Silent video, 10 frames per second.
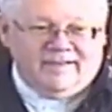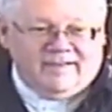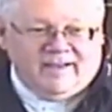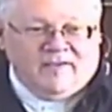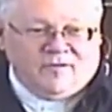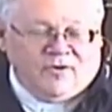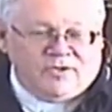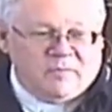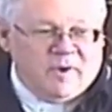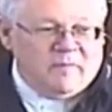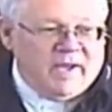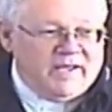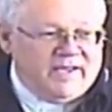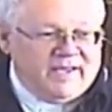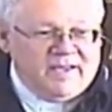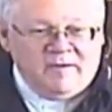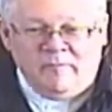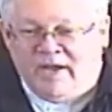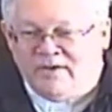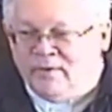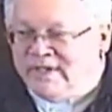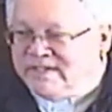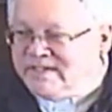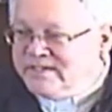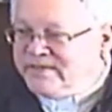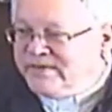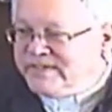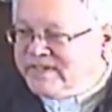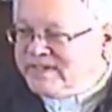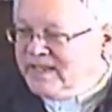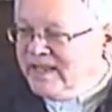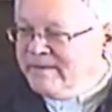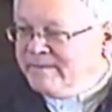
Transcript: I've told you about my twin sister, Cicely,